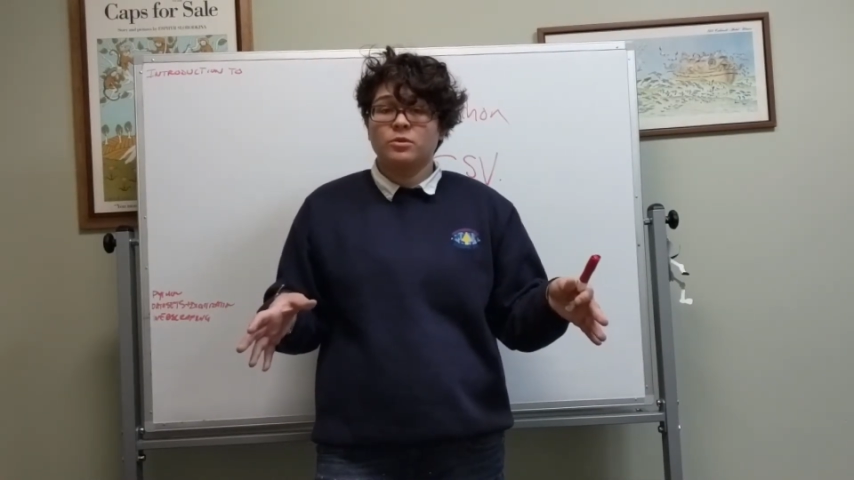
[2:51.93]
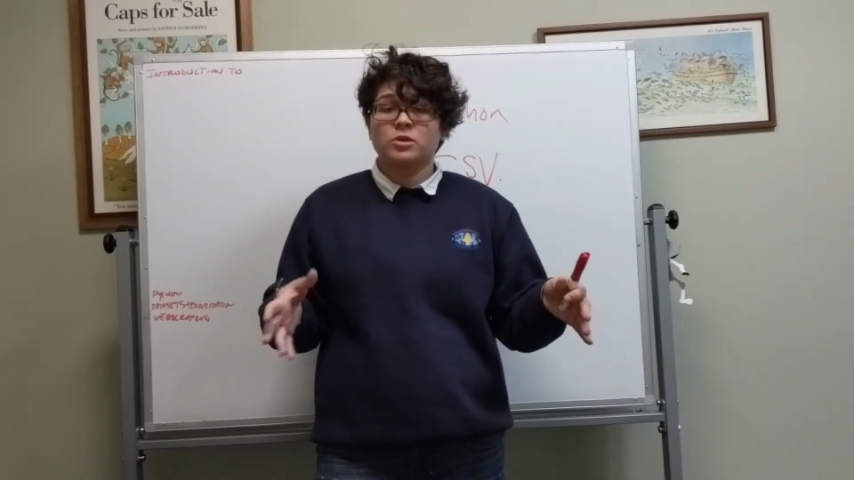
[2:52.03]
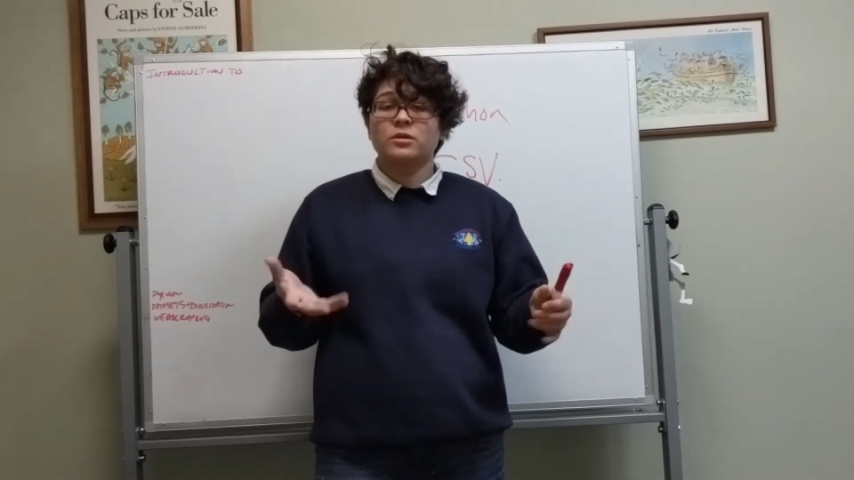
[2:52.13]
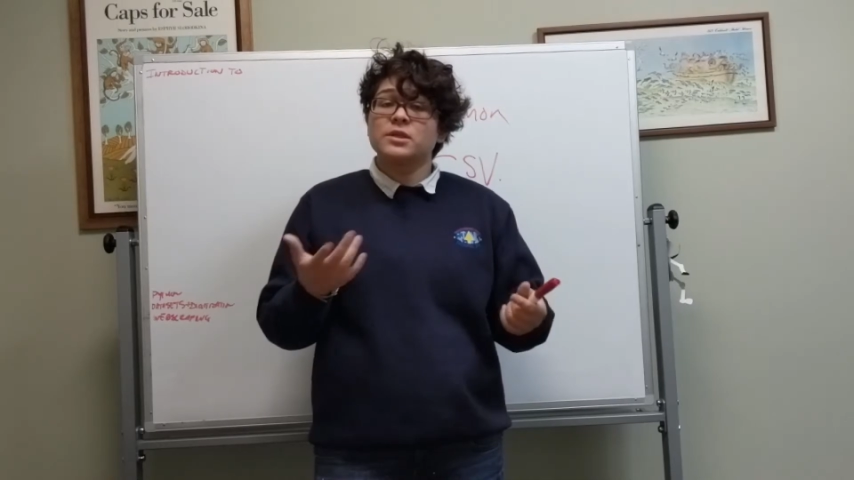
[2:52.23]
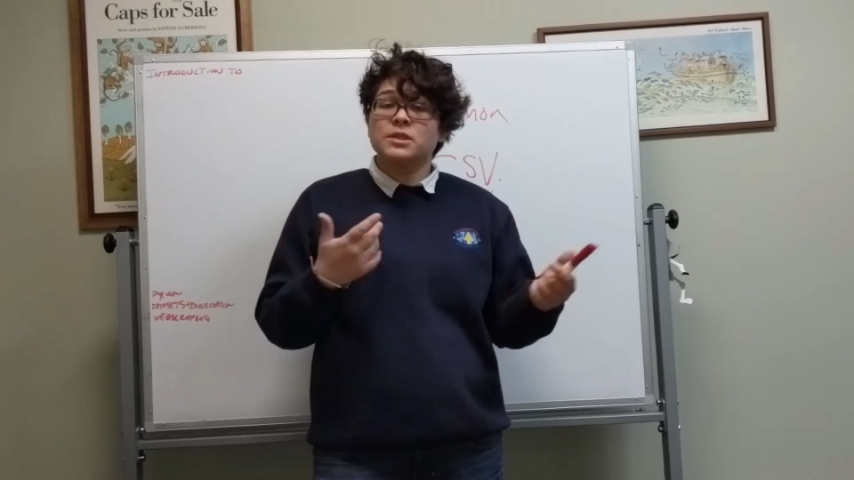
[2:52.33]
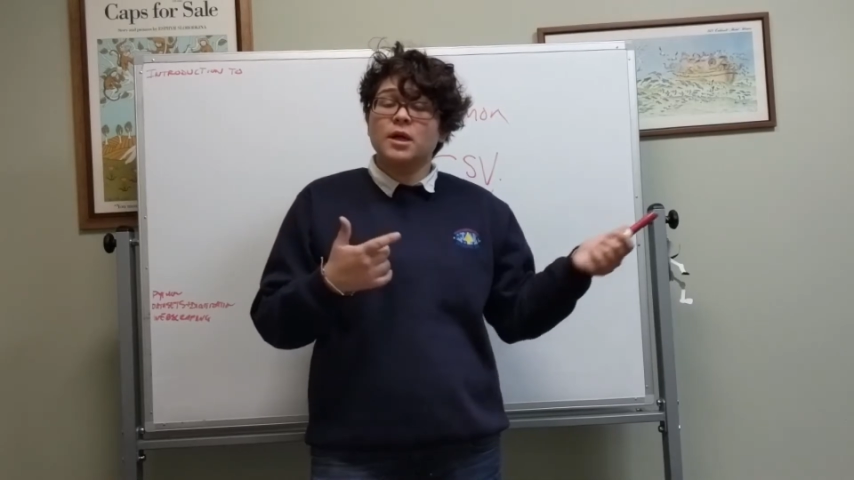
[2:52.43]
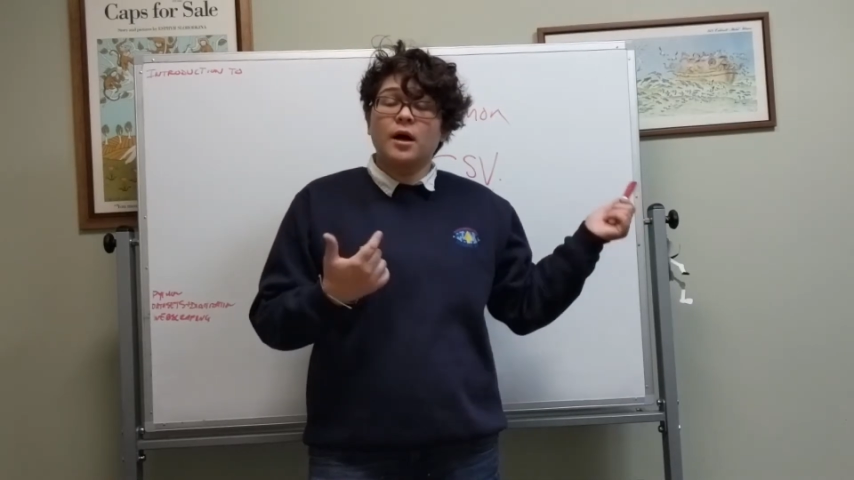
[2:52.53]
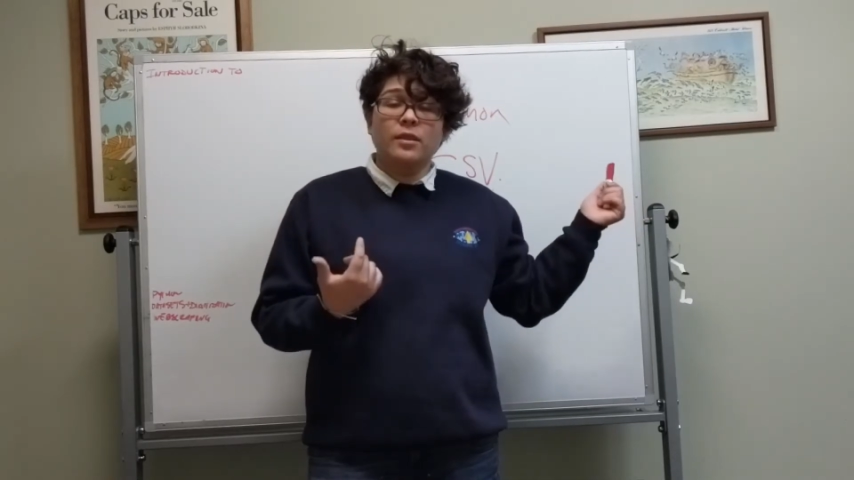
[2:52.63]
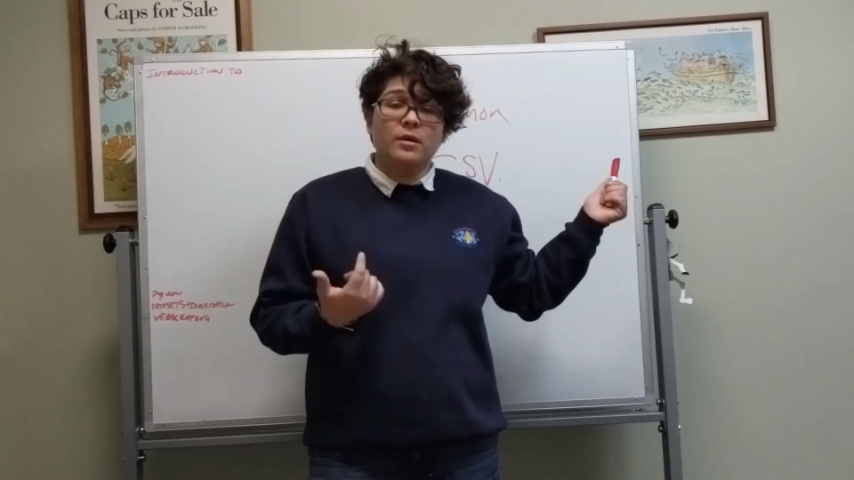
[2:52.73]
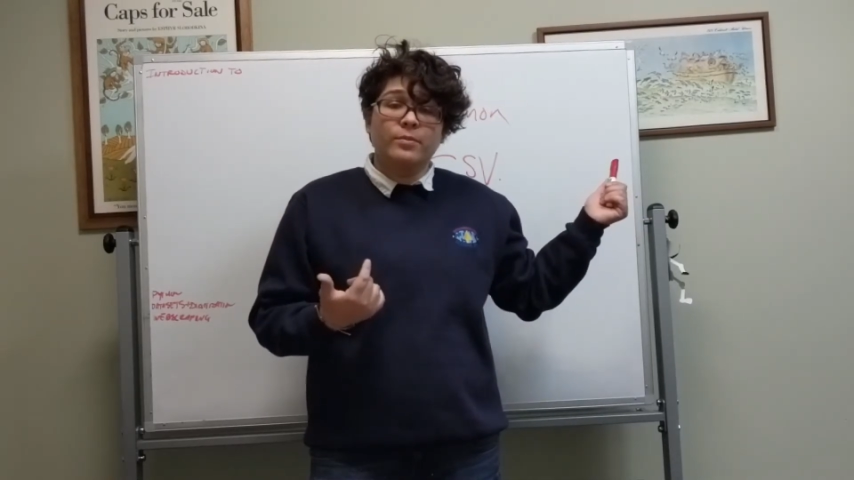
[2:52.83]
which are listed
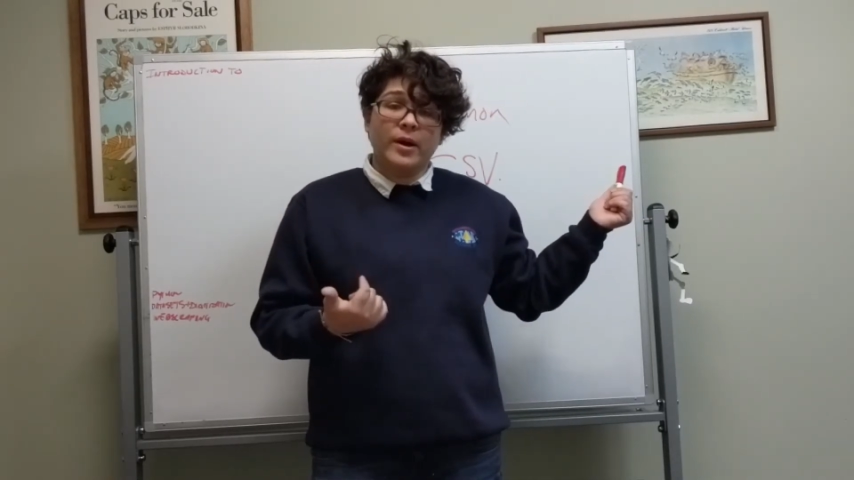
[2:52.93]
on the